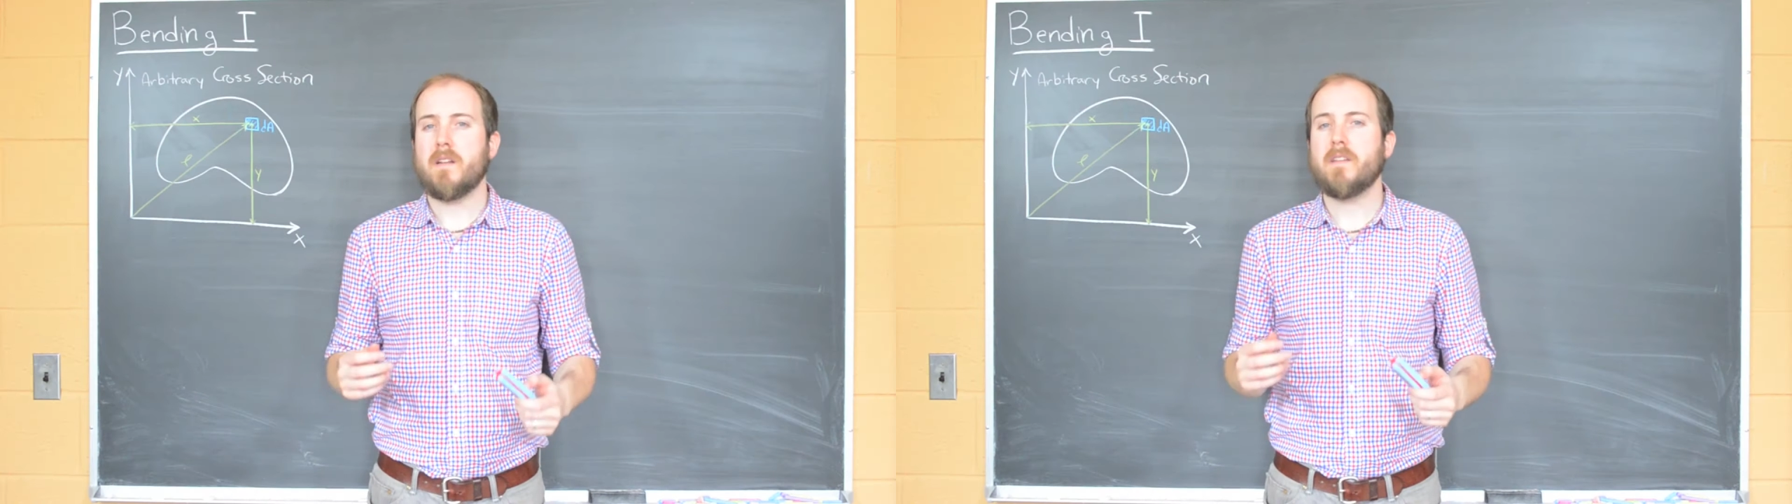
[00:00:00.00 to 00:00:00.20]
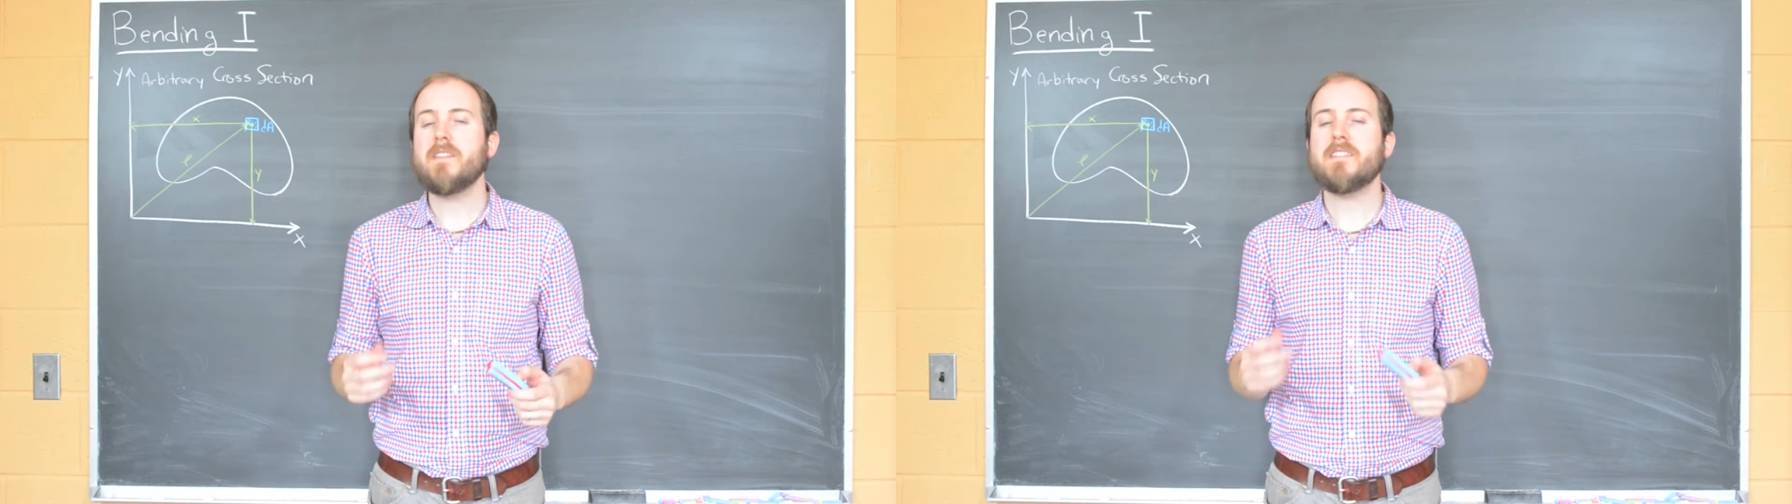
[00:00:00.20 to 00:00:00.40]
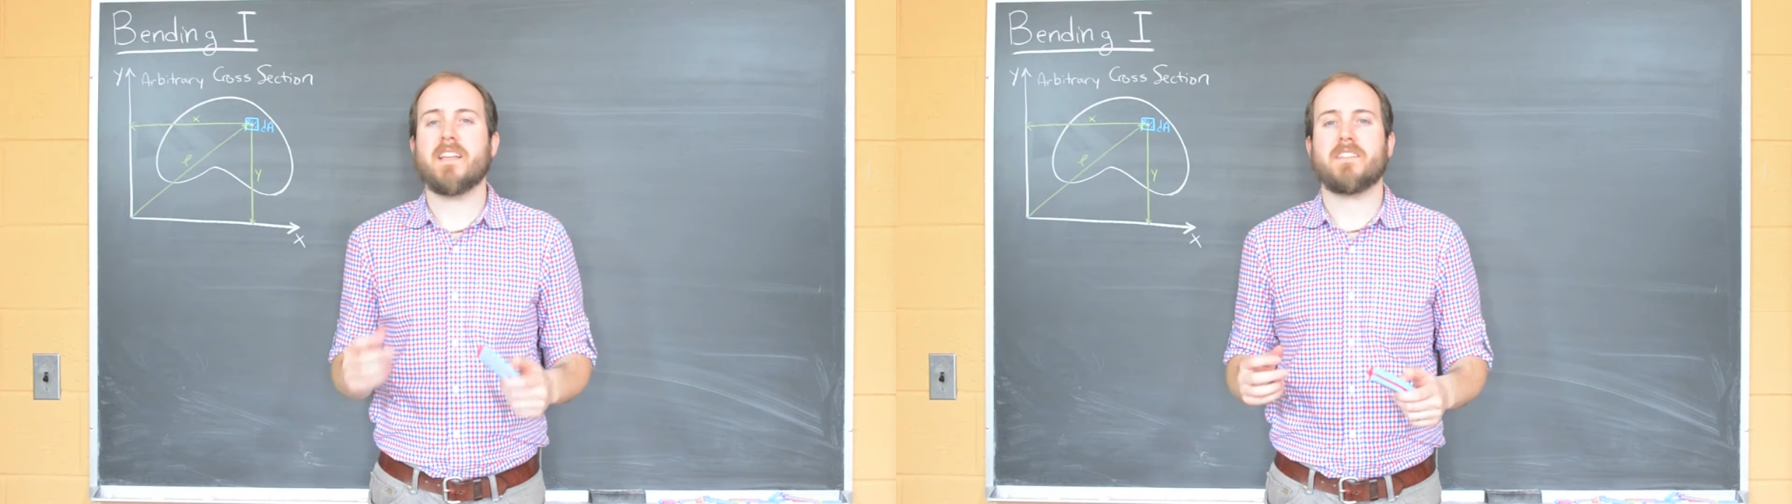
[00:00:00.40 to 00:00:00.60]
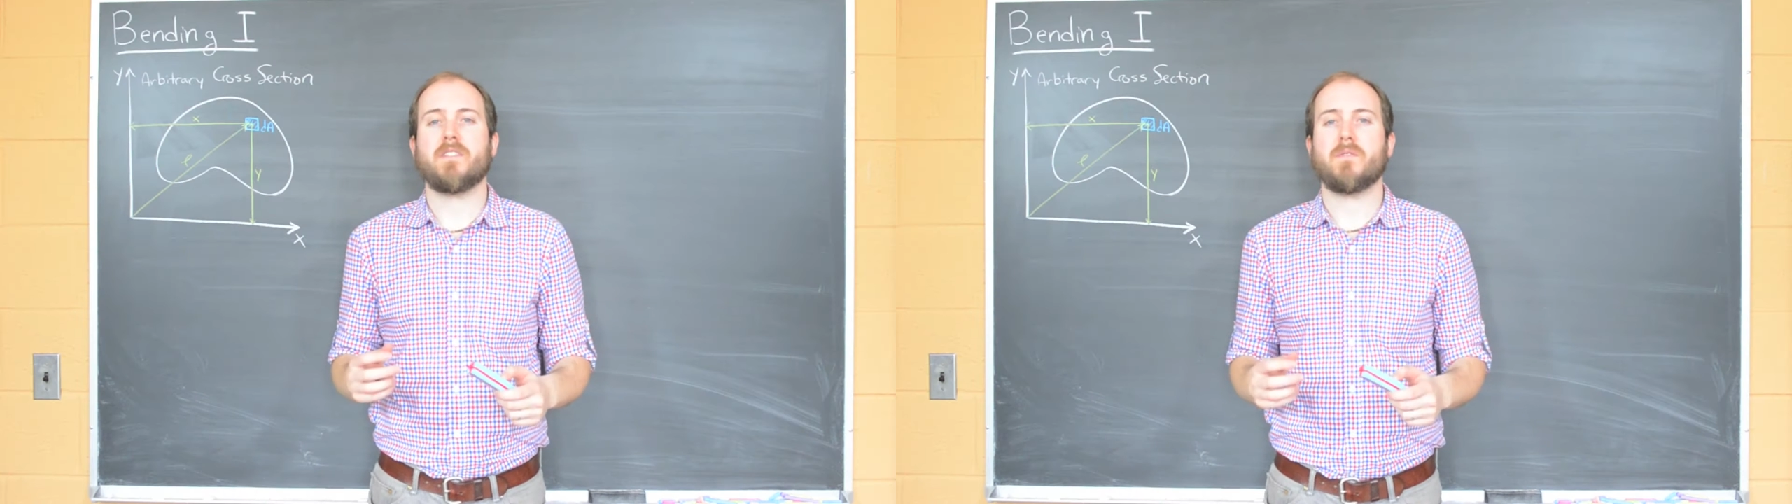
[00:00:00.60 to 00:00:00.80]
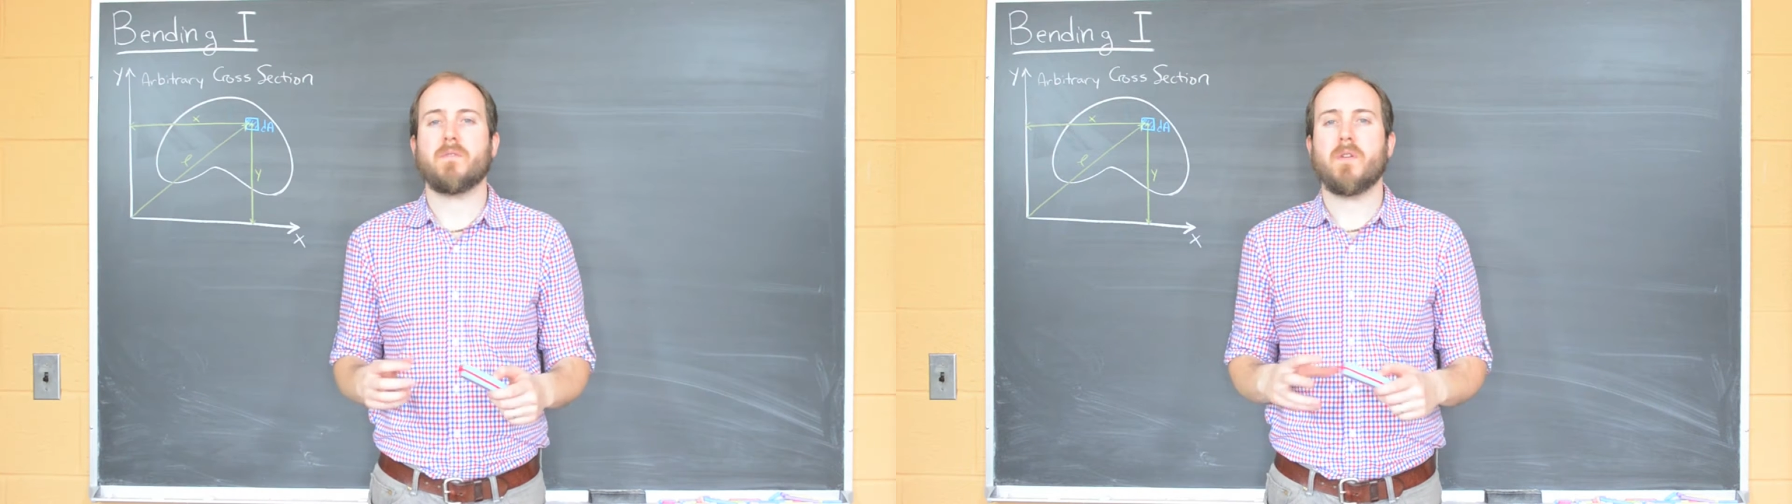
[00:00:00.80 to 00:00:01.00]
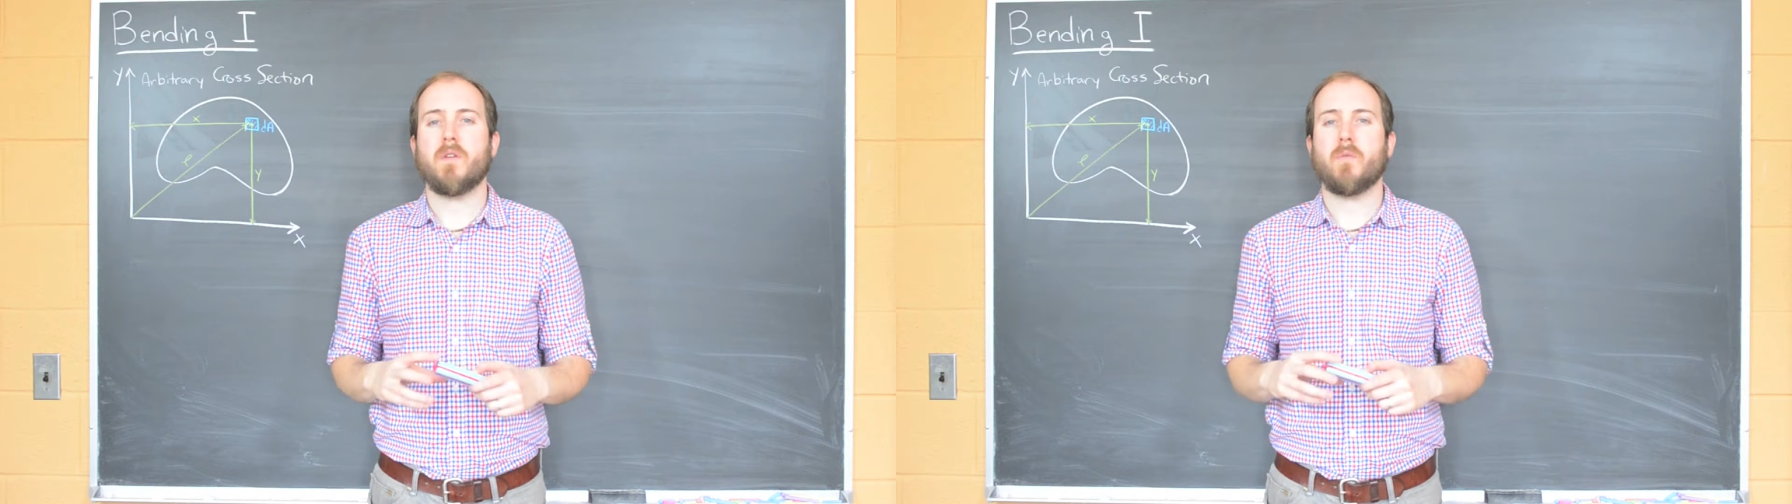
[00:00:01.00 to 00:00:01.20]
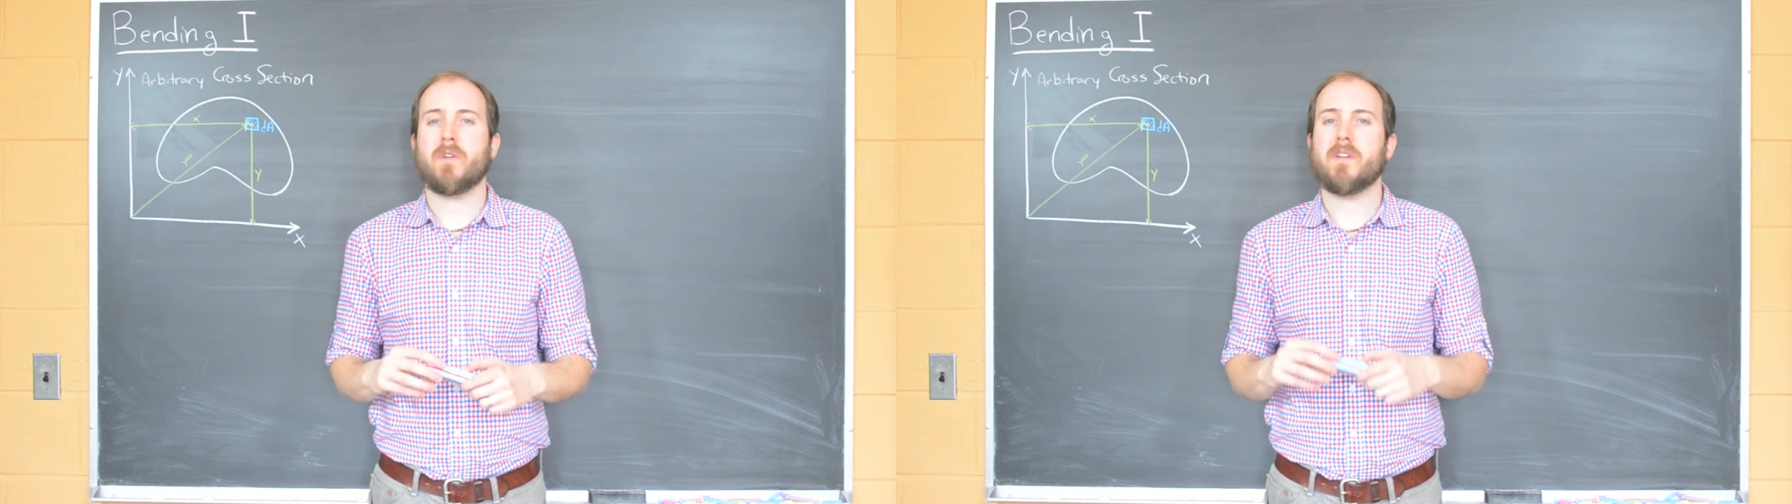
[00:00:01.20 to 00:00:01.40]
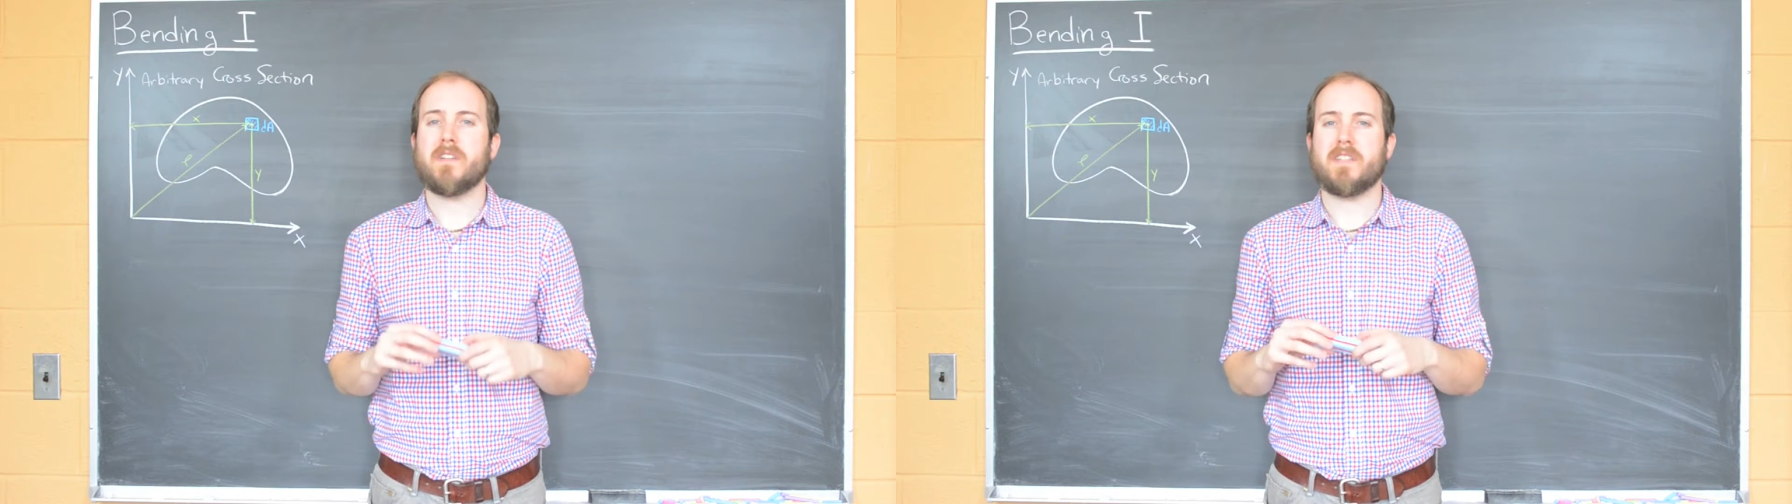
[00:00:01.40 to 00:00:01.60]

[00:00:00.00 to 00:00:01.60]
In this lesson, we're going to